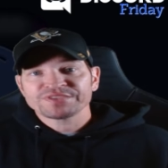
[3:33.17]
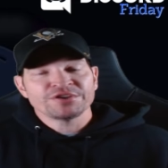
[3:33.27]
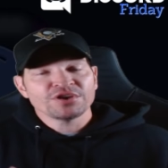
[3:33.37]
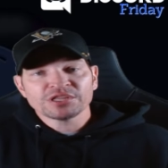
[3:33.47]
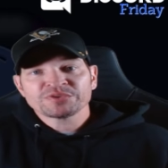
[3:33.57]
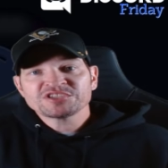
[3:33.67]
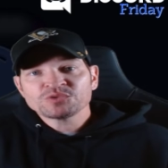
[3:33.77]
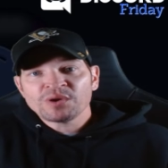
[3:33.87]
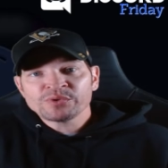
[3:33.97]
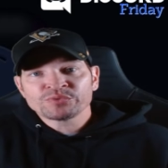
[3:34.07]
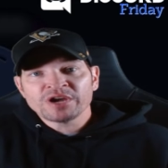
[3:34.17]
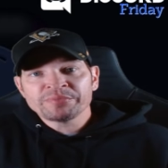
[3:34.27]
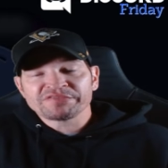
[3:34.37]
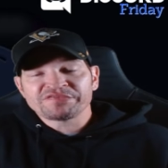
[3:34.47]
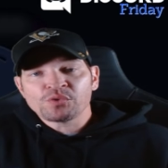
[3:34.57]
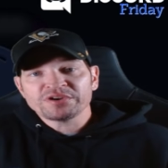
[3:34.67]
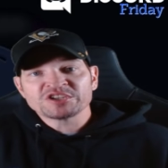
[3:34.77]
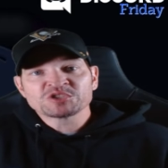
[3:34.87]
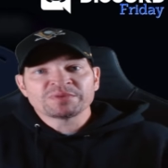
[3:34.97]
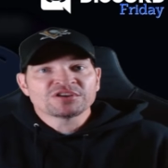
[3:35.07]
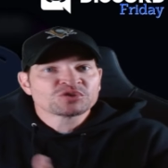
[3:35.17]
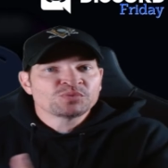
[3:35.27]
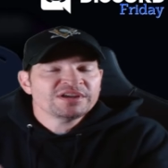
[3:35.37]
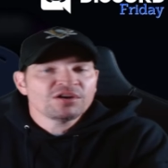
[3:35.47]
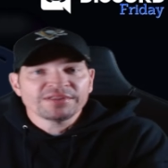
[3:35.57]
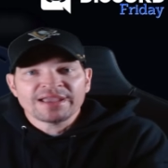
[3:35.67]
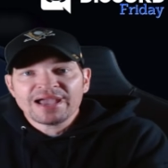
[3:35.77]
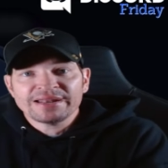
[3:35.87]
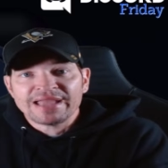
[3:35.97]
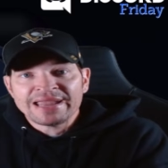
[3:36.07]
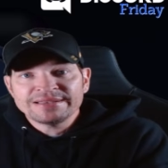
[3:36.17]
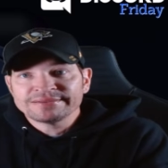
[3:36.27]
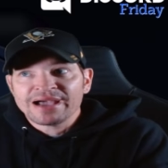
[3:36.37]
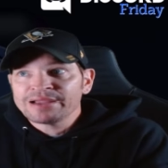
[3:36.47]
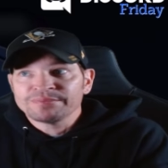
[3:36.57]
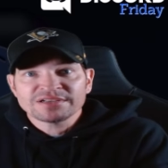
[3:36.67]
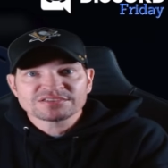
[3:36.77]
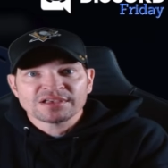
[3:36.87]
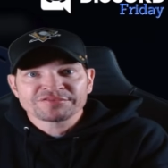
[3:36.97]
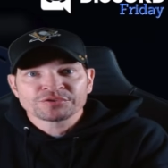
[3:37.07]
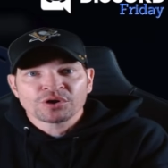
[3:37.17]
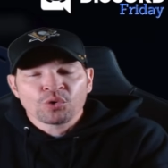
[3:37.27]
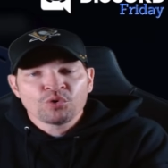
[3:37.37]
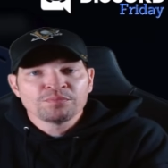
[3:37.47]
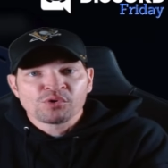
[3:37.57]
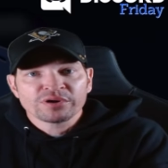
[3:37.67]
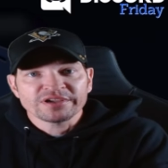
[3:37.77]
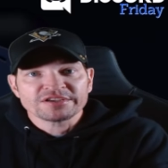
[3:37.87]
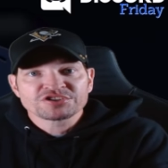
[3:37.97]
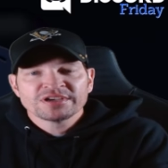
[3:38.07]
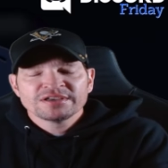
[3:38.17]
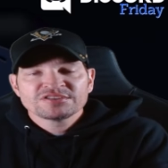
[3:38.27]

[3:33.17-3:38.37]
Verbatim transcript: the only reason why we were able to afford it is because we only had eight, nine months left on our old mortgage.